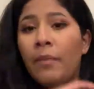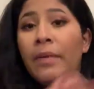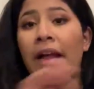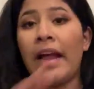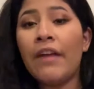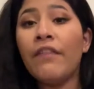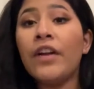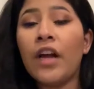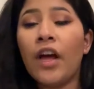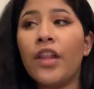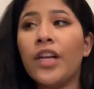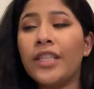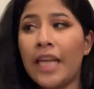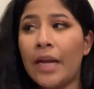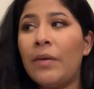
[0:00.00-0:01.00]
but every
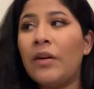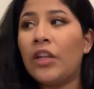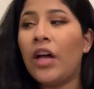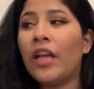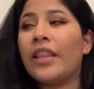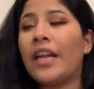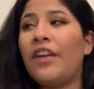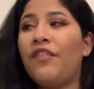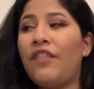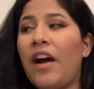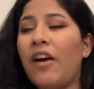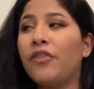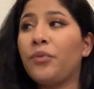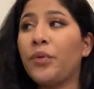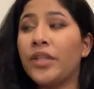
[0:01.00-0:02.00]
other tablecloth that I
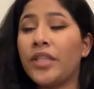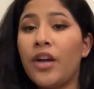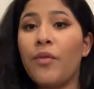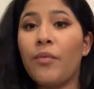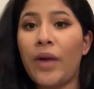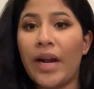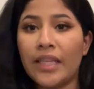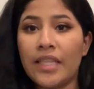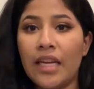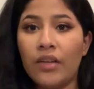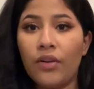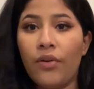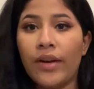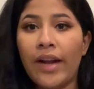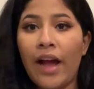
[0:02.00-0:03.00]
found was a
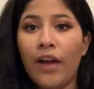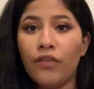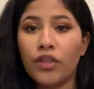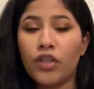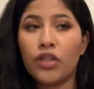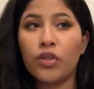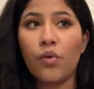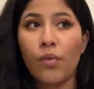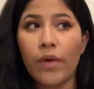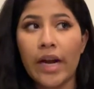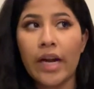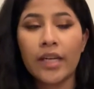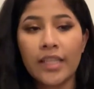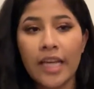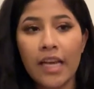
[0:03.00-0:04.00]
rectangle and I have a
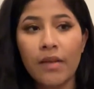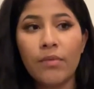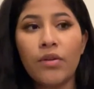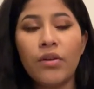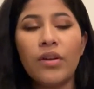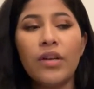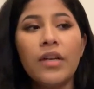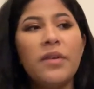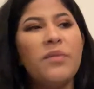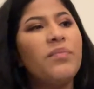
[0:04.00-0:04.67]
square table